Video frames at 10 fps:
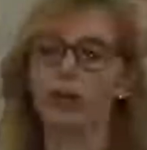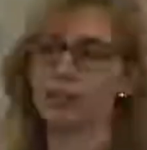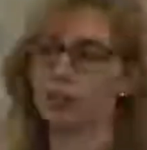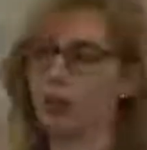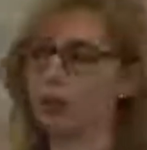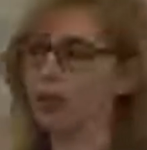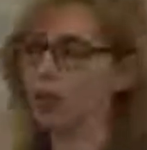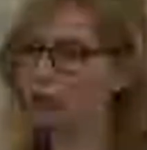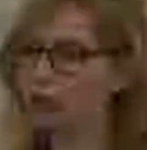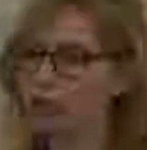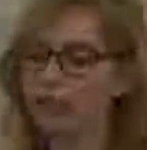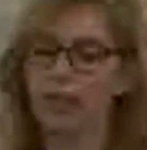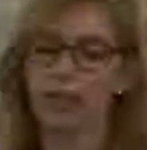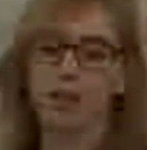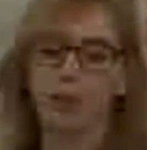at the terminology,
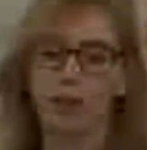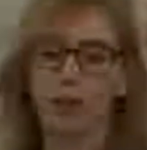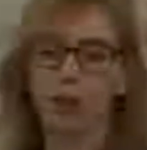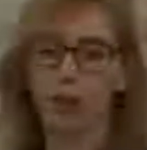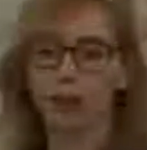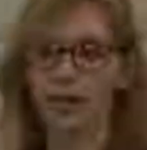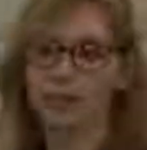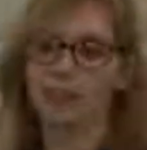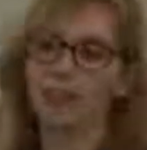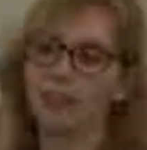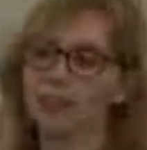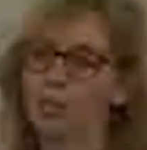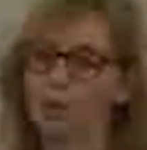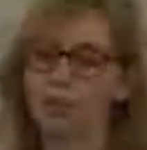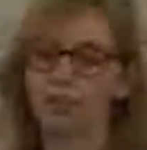you can probably guess that it's
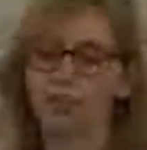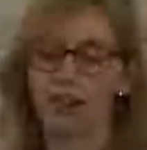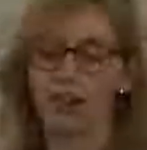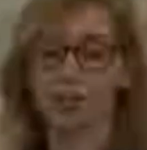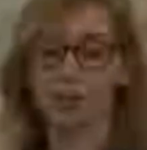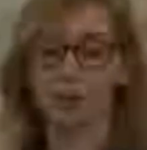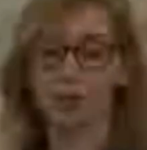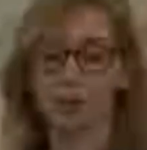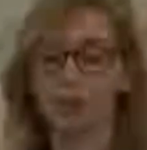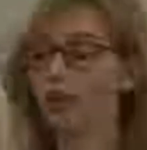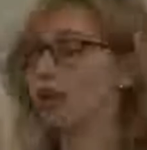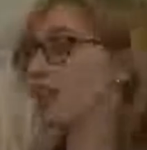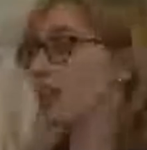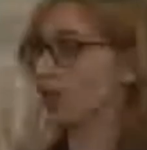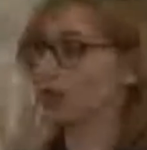something that has to do with the
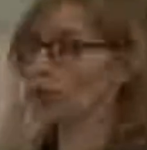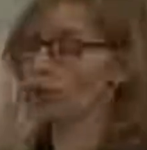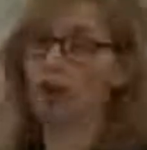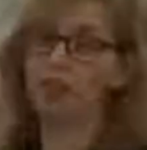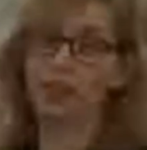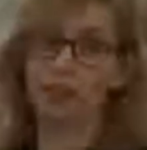architecture of an